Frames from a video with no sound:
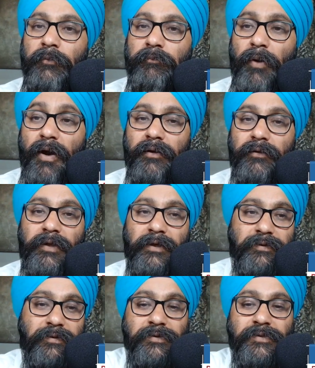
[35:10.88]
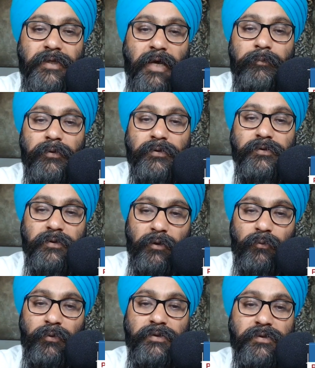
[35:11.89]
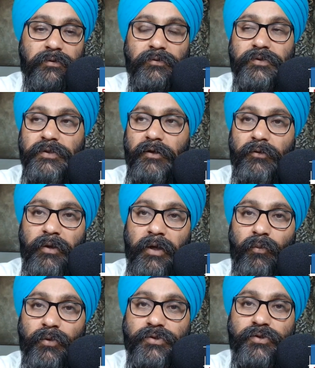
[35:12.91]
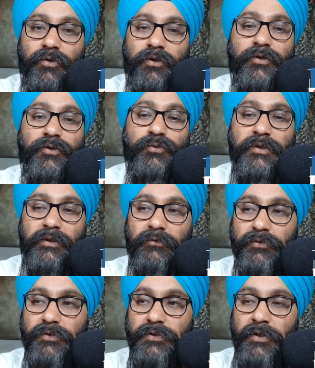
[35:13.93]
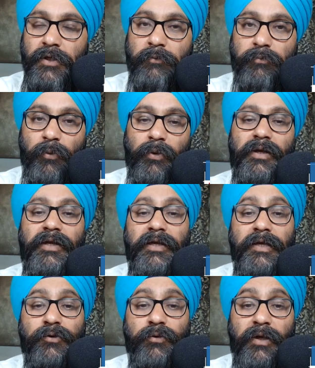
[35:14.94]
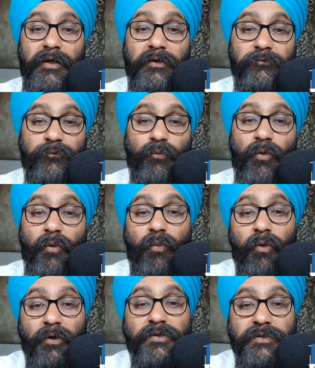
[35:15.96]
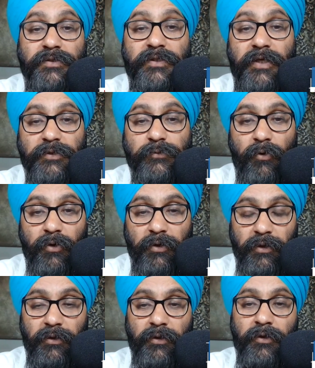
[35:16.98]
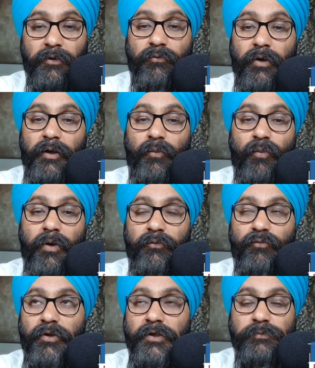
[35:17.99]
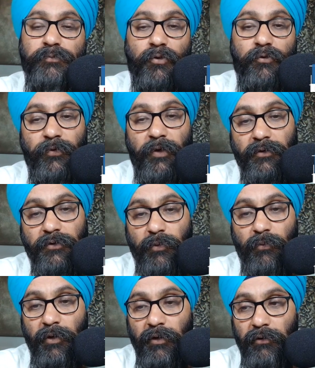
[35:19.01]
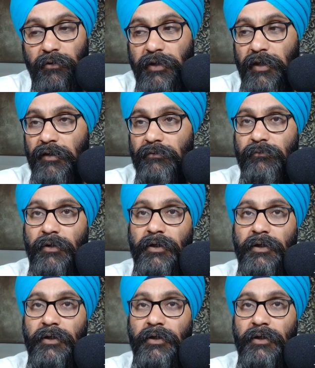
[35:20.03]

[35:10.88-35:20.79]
But that didn't stop us. Like, we still said, okay, we're still going to do deals, but we're going to get creative. What works in today's market, right? What risk profile do we want to look at, right?